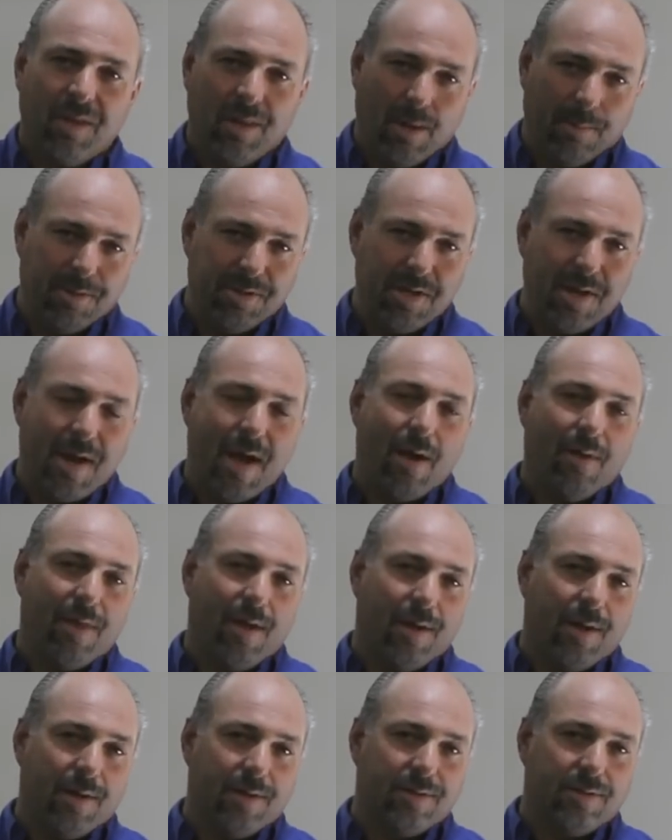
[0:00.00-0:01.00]
Let me tell you how
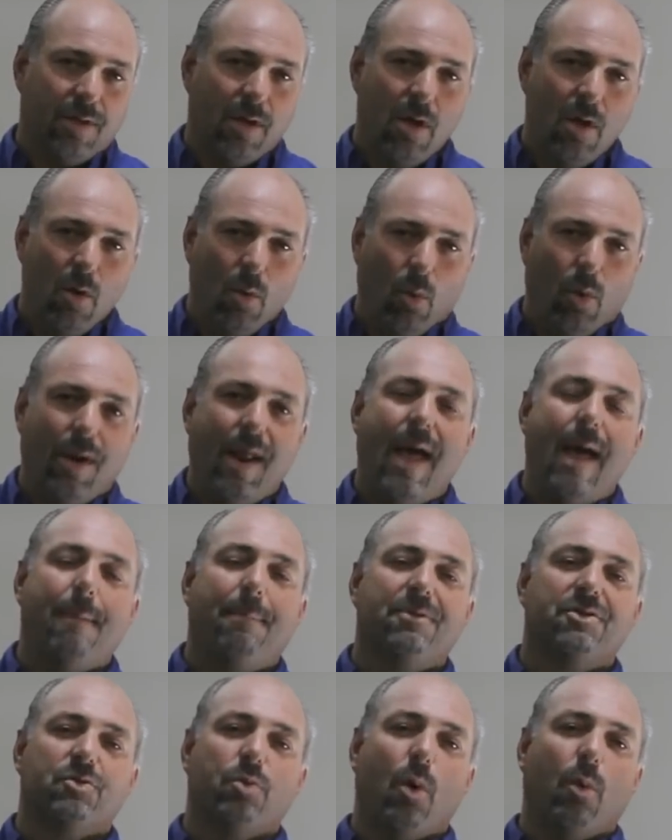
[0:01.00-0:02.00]
that is. What
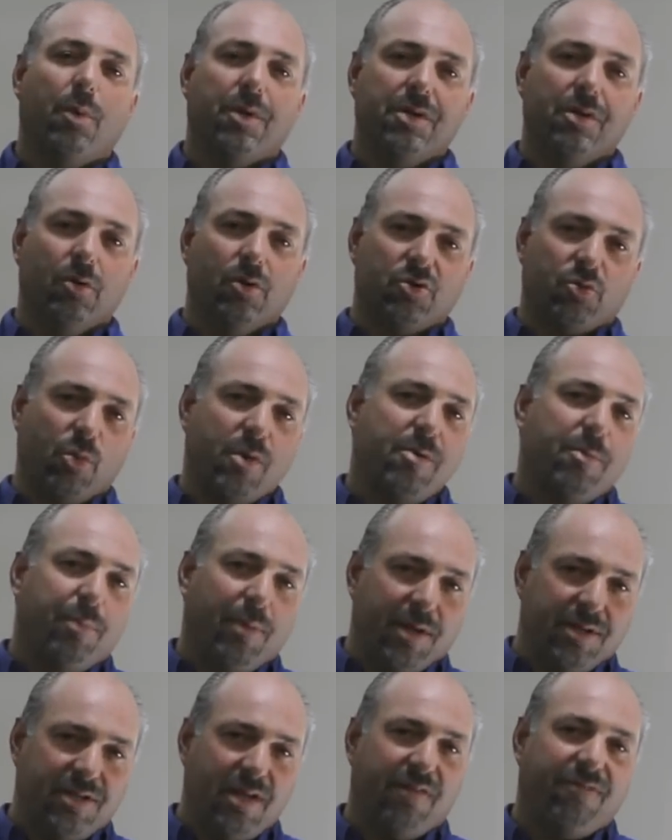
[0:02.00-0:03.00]
happens, what we do is we
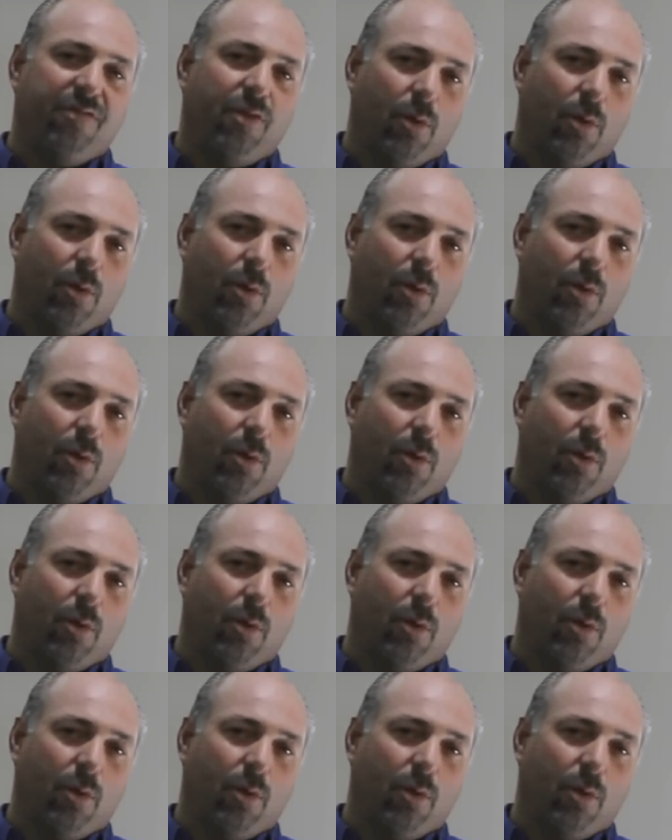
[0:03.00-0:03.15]
replace that